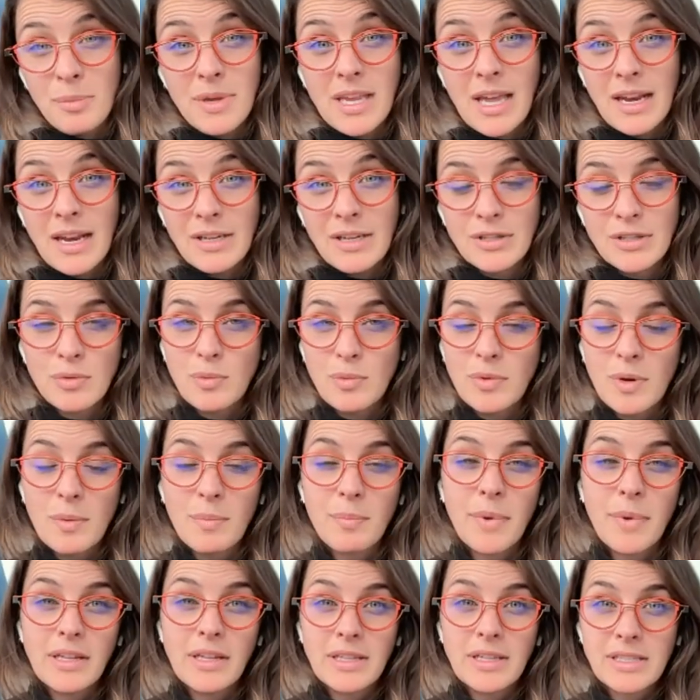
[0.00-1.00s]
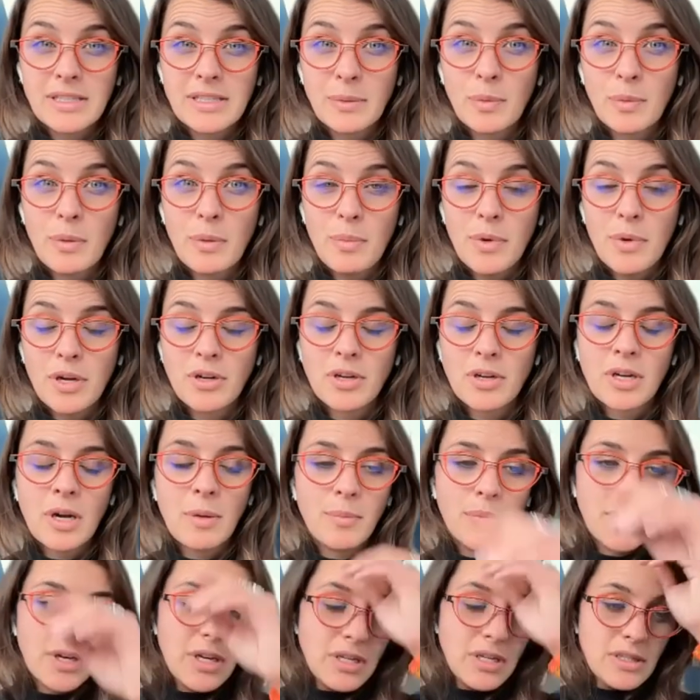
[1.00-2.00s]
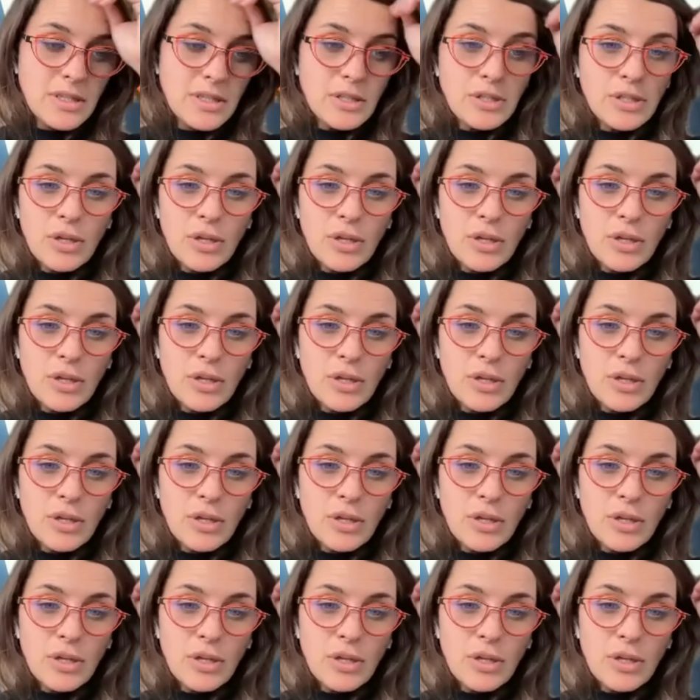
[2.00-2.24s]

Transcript: to be getting swooped up by like some of the bigger companies.